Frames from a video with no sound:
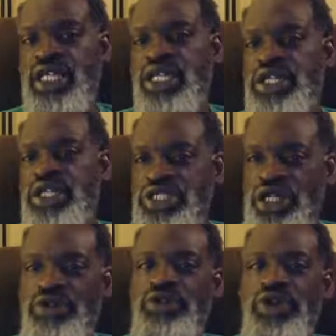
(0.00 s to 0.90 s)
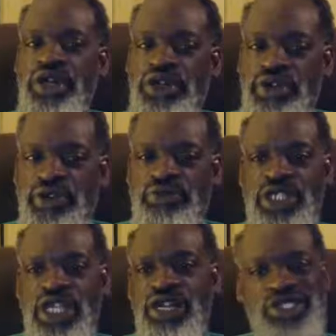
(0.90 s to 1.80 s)
So you know what I'm
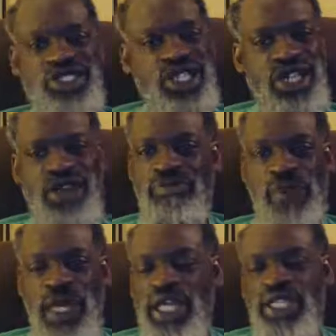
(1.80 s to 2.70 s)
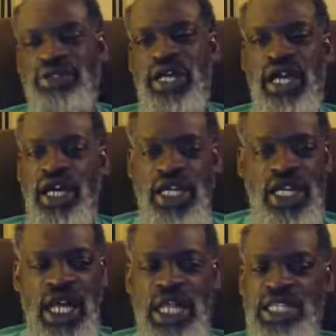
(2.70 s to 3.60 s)
saying? It was slim pickings on that honey
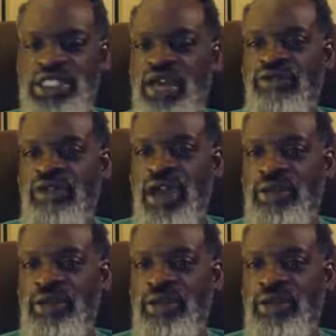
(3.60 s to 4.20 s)
last night, family.